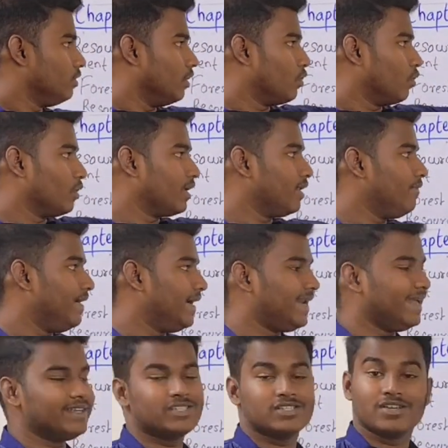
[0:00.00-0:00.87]
The total
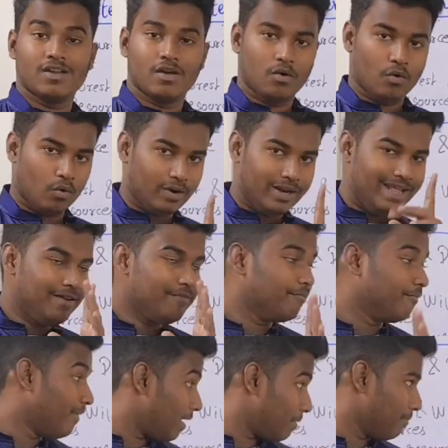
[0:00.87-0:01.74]
weightage
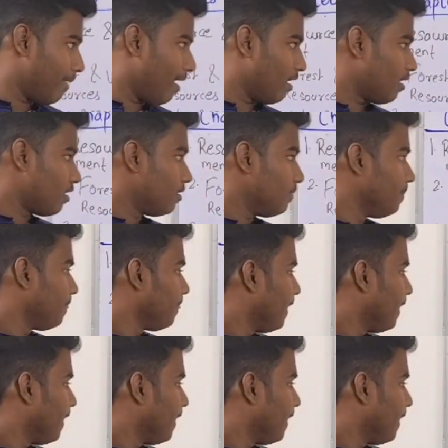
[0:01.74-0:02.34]
only 1 mark.